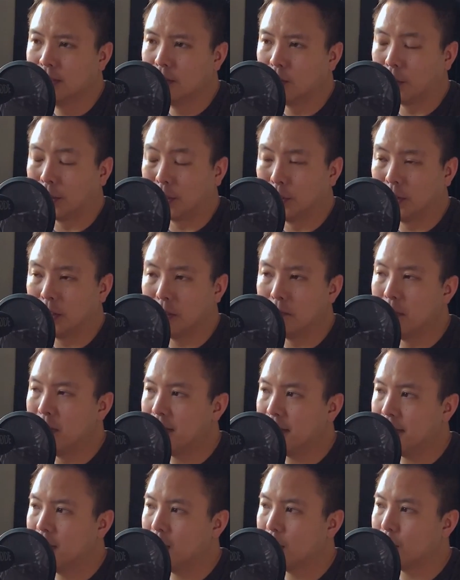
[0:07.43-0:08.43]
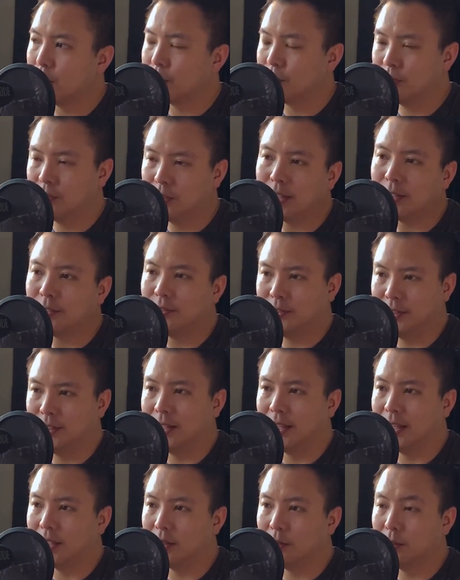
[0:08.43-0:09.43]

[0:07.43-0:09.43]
We're going to look at myth number 6 today,